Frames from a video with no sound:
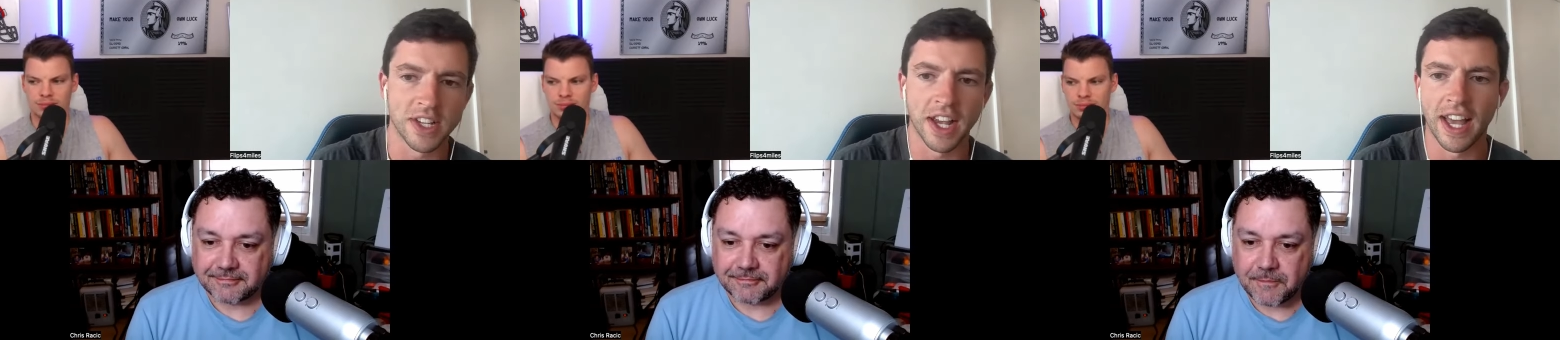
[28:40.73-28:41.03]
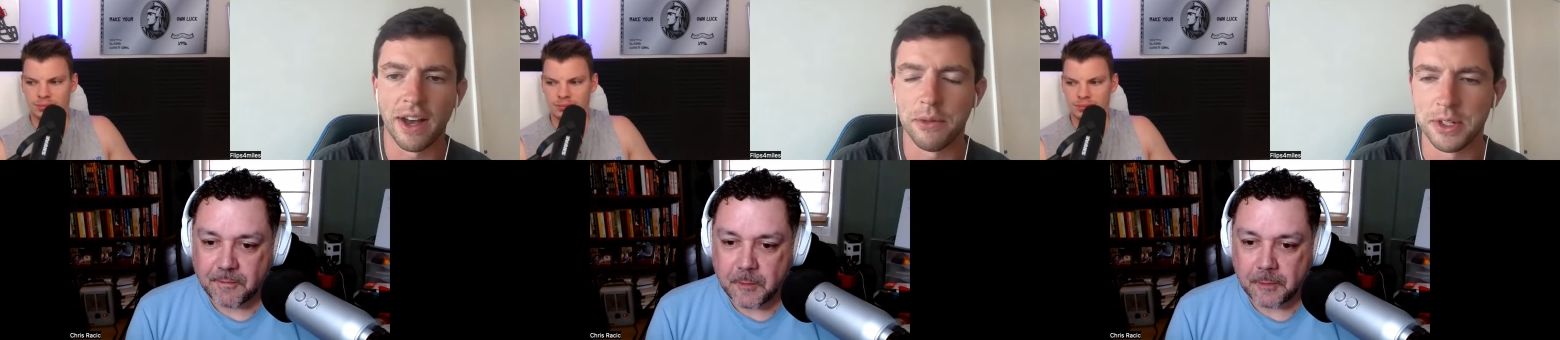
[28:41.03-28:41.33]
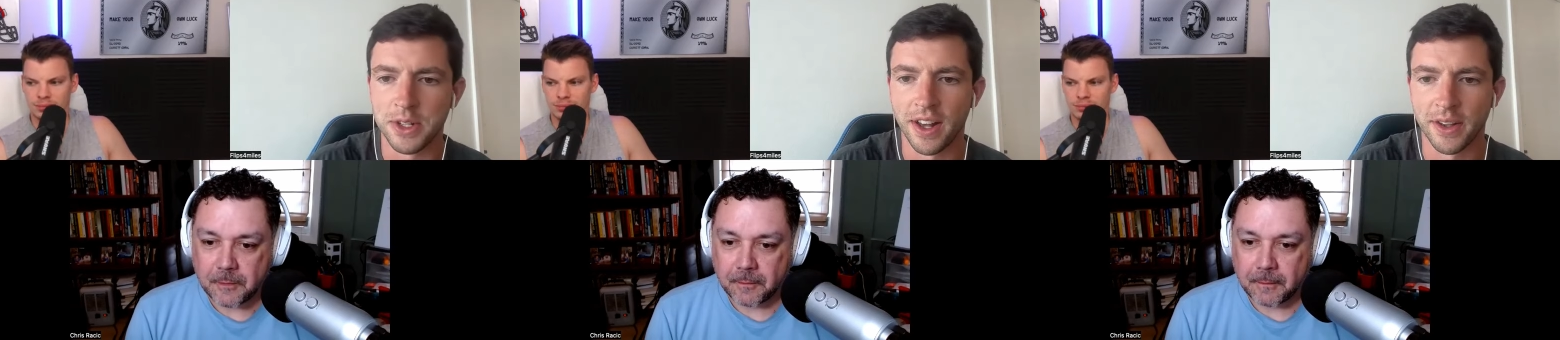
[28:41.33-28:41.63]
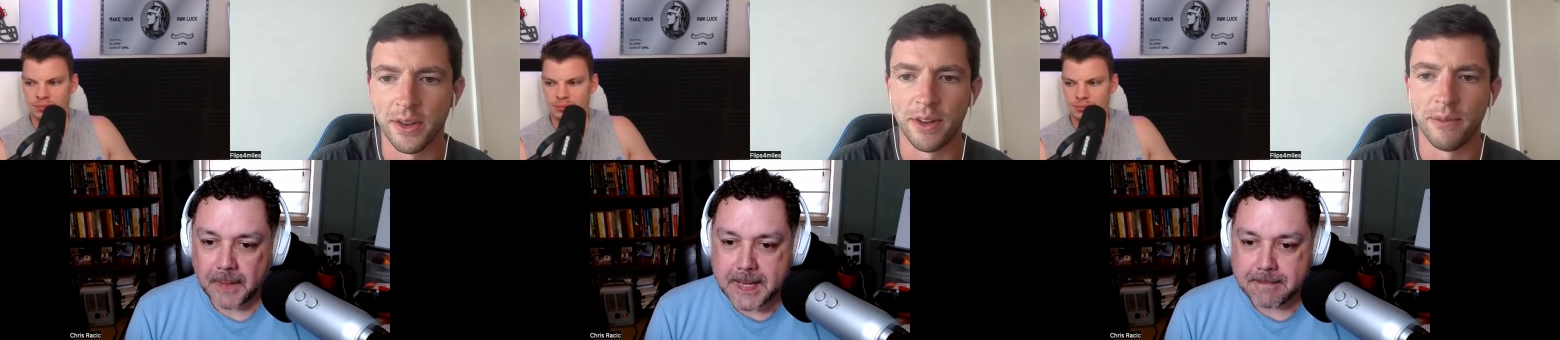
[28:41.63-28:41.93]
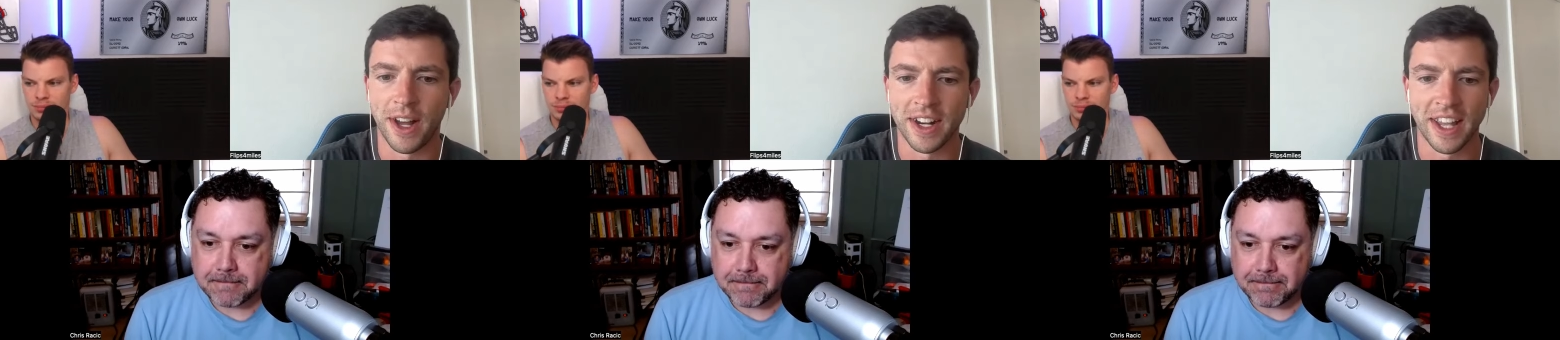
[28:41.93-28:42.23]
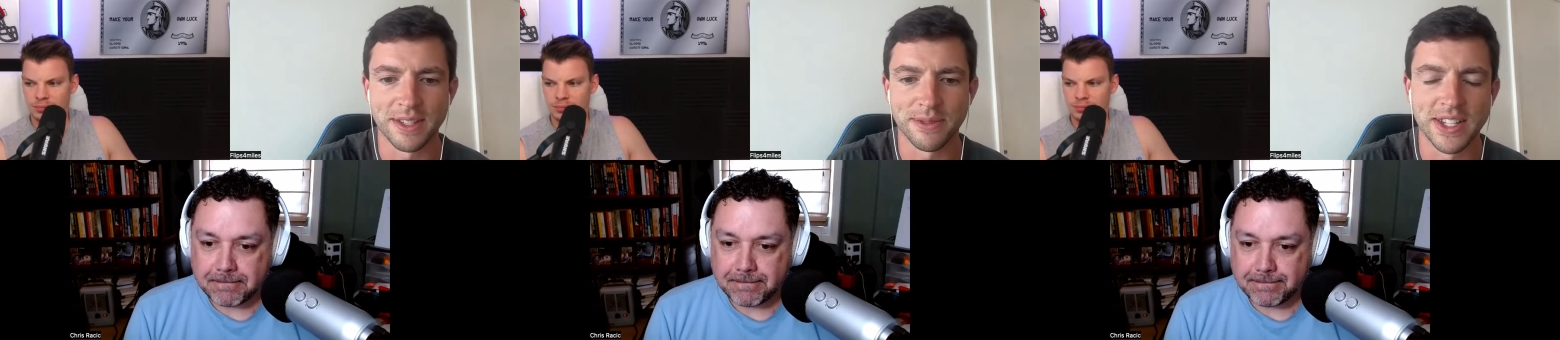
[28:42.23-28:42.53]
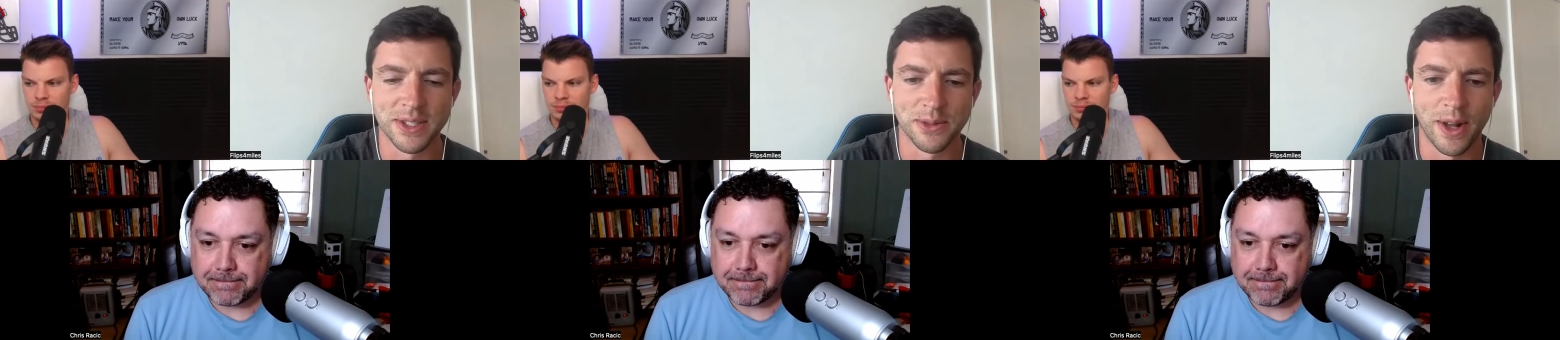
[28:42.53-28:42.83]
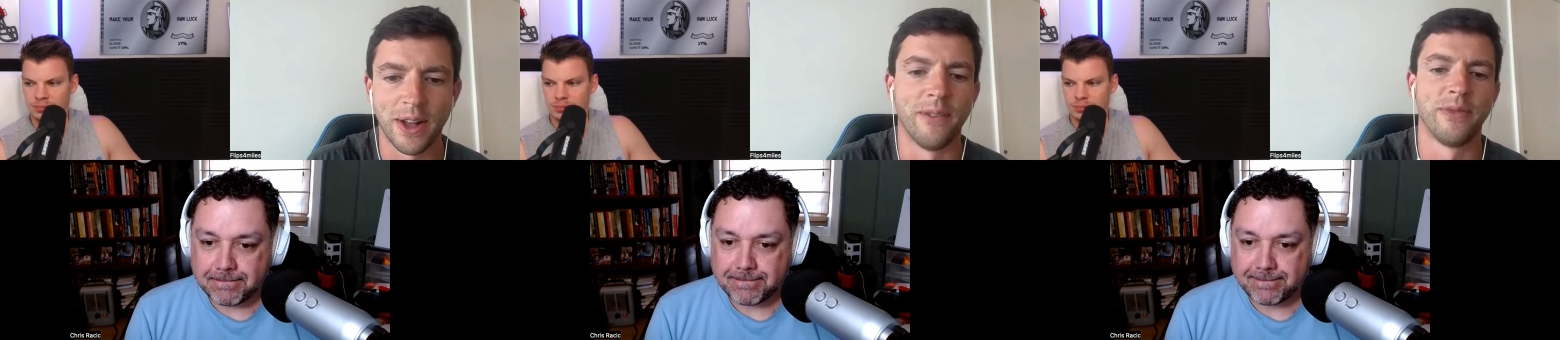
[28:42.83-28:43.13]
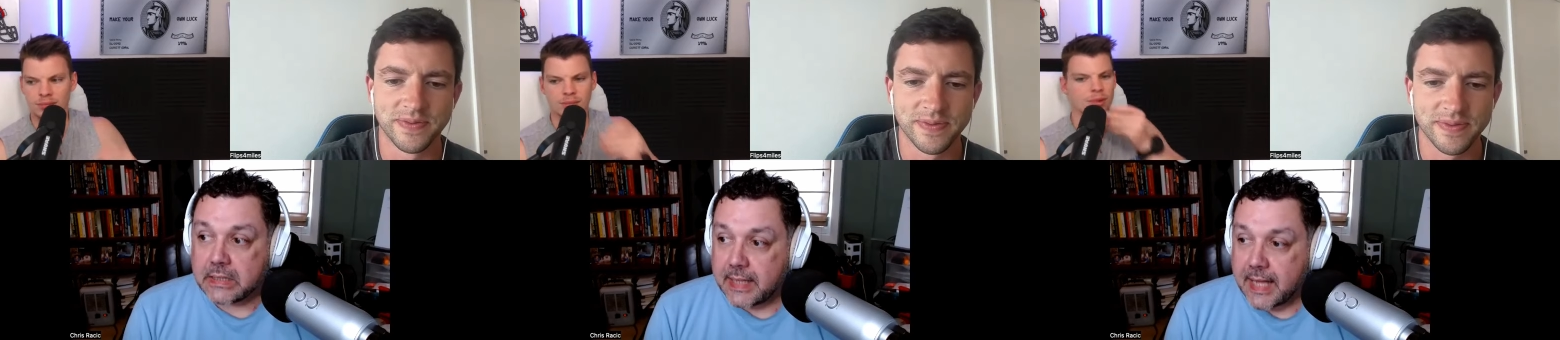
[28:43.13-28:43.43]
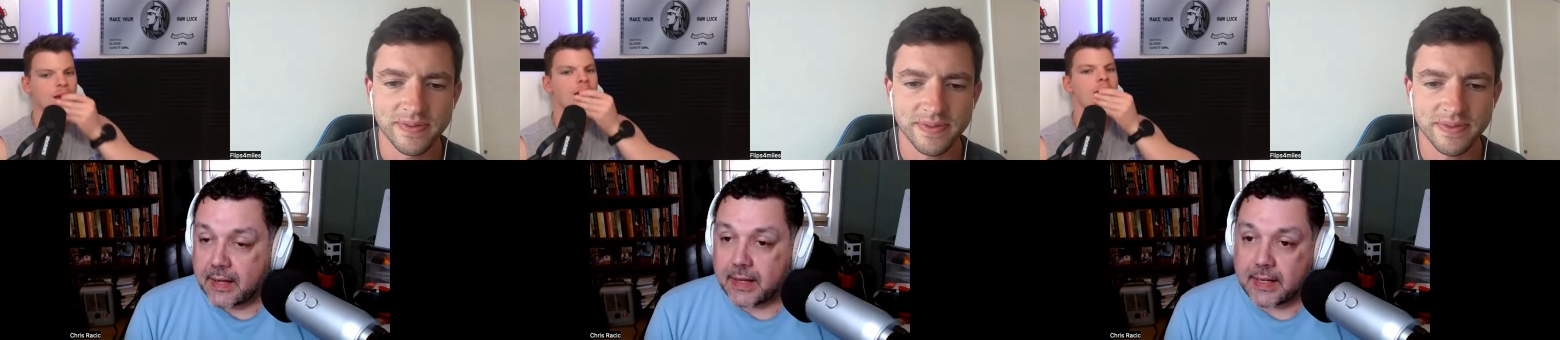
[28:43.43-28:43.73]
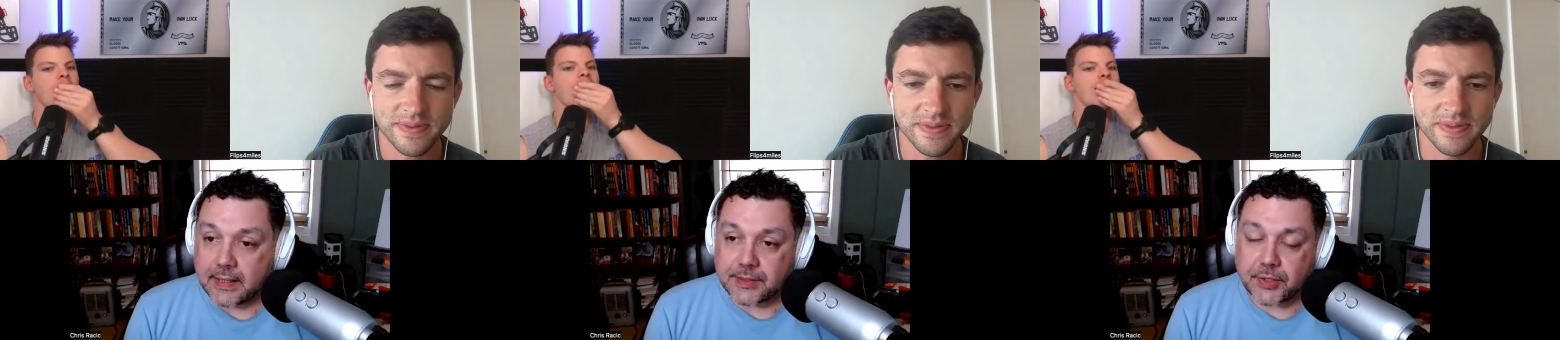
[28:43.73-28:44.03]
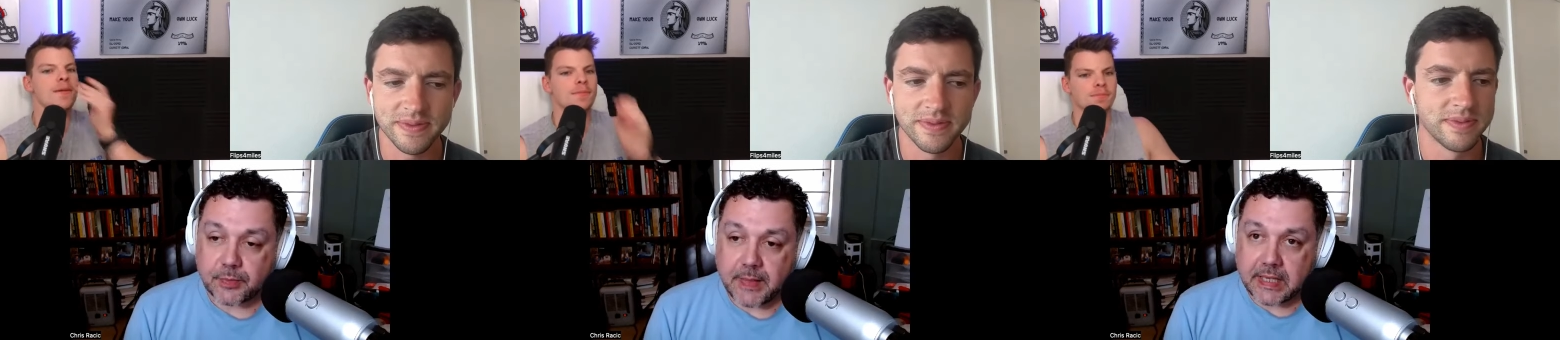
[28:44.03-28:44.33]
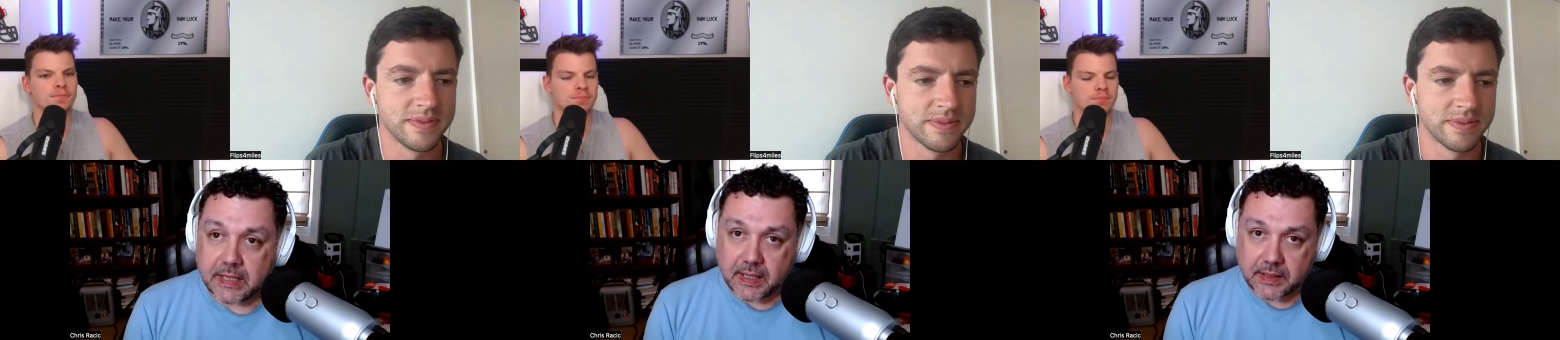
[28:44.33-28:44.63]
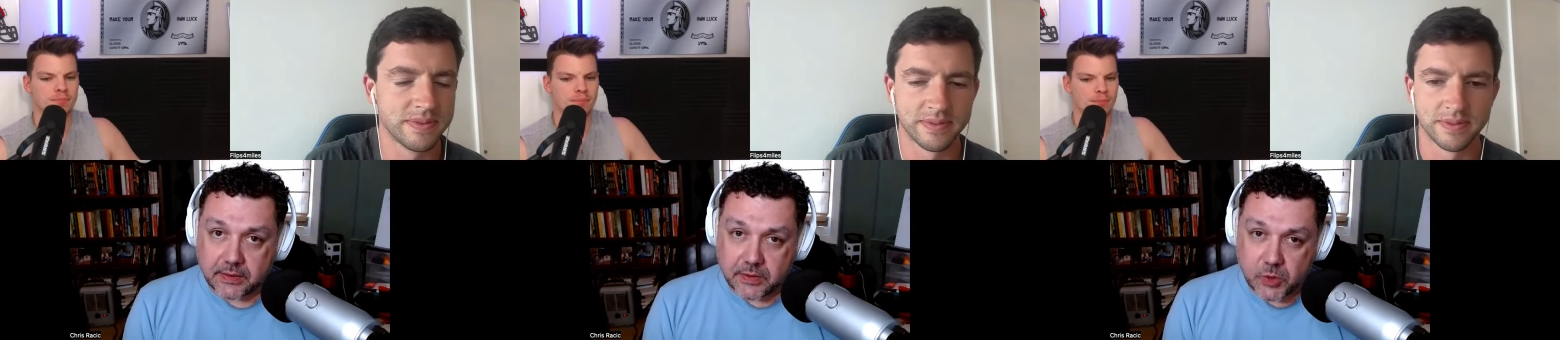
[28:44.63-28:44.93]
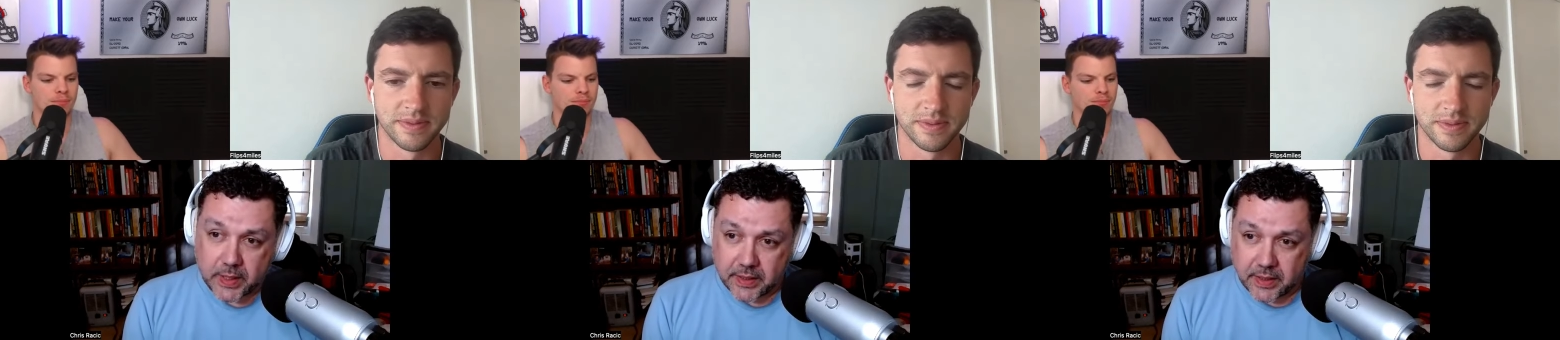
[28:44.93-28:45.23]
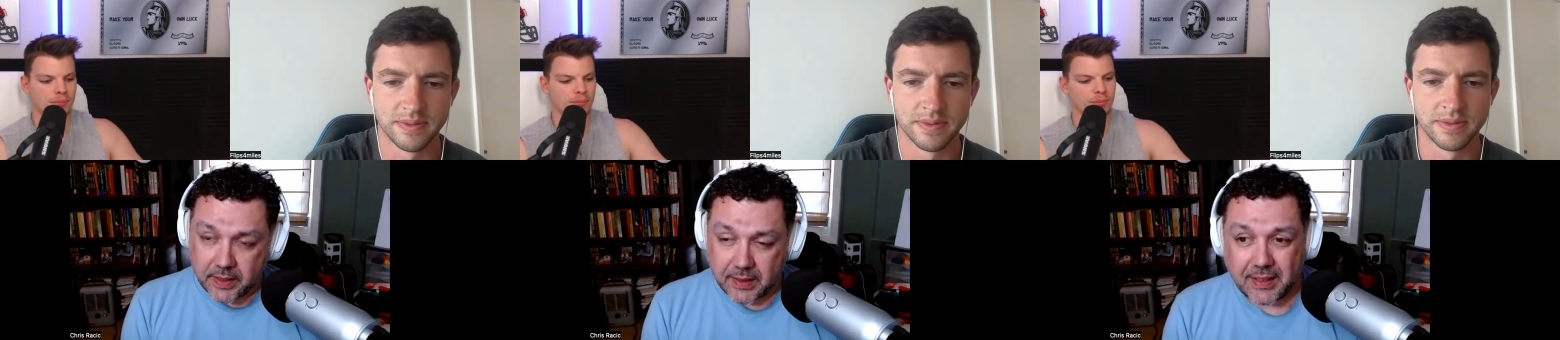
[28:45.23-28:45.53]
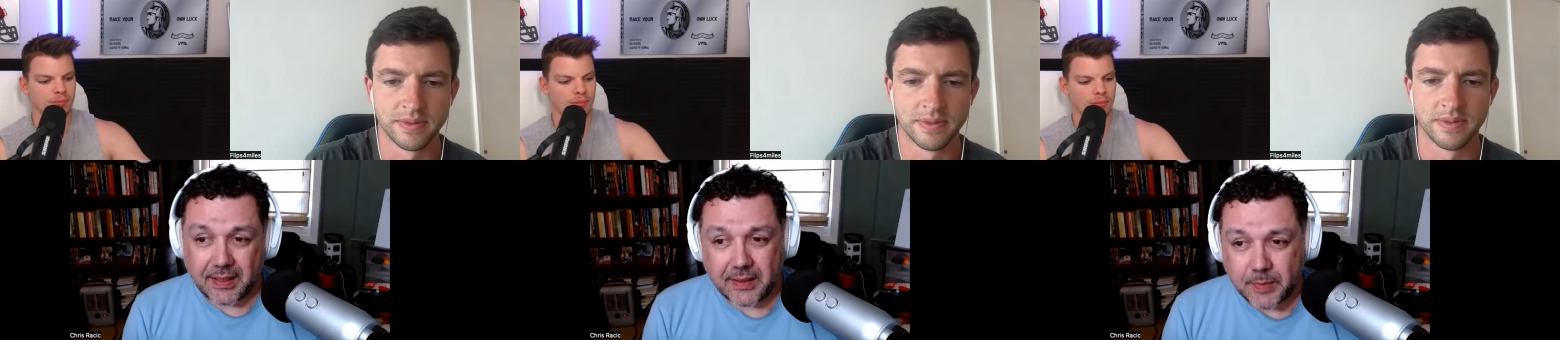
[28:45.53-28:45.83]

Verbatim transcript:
Speaker 1: check out what you got going on podcast wise as well?
Speaker 2: Yeah, uh, social media on Twitter uh, is